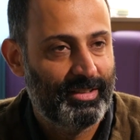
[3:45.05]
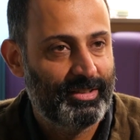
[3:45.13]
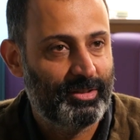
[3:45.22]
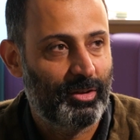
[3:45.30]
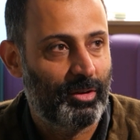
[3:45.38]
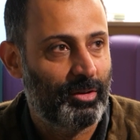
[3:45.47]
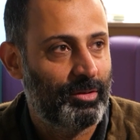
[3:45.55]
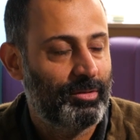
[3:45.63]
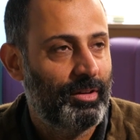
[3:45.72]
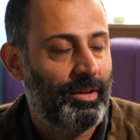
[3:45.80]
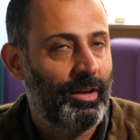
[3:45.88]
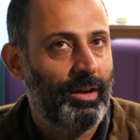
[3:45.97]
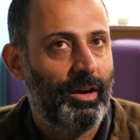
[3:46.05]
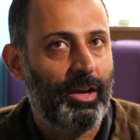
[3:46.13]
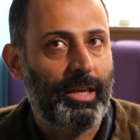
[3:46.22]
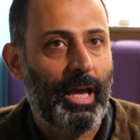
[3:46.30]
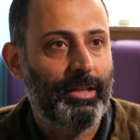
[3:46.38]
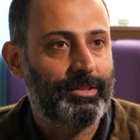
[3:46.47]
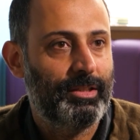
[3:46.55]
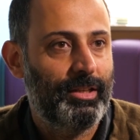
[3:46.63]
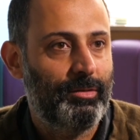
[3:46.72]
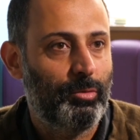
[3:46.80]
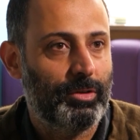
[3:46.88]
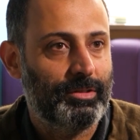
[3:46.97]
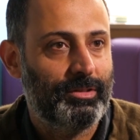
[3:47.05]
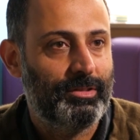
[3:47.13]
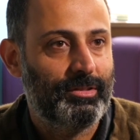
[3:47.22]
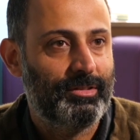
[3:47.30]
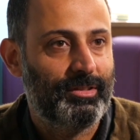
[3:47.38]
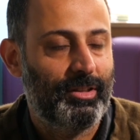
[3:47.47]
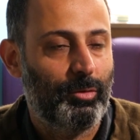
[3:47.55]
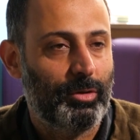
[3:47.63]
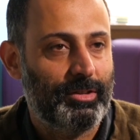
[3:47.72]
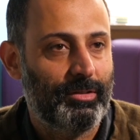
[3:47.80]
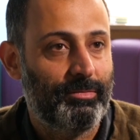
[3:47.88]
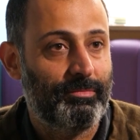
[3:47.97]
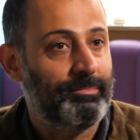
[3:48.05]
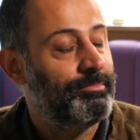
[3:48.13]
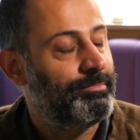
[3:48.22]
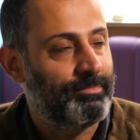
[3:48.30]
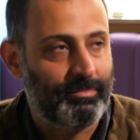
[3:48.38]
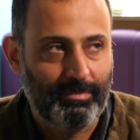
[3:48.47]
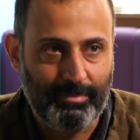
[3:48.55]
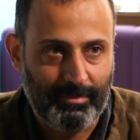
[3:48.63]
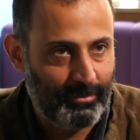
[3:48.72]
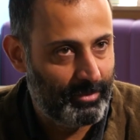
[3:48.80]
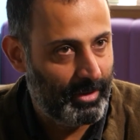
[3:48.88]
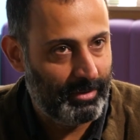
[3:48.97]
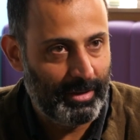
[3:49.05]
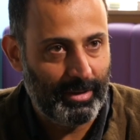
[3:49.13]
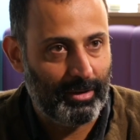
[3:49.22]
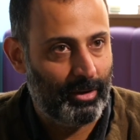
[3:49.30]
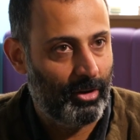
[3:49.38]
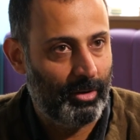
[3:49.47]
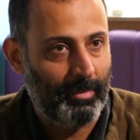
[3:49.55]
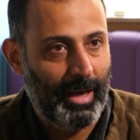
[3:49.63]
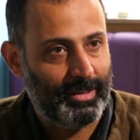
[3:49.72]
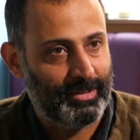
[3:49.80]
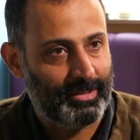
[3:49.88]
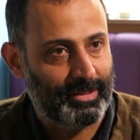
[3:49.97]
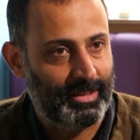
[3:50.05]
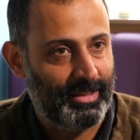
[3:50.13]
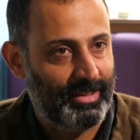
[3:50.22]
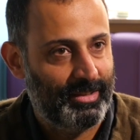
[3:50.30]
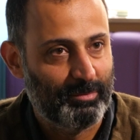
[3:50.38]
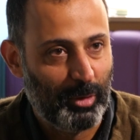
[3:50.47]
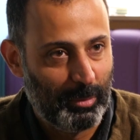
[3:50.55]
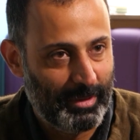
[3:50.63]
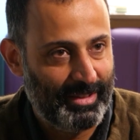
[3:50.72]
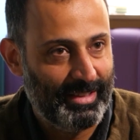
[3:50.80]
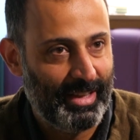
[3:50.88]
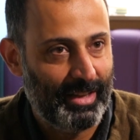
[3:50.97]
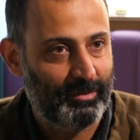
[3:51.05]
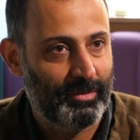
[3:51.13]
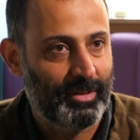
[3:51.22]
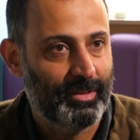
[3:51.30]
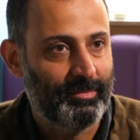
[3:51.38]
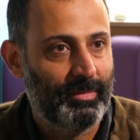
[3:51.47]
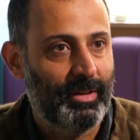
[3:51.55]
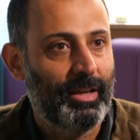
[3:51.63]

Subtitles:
So I can say there was a very climactic moment in that film.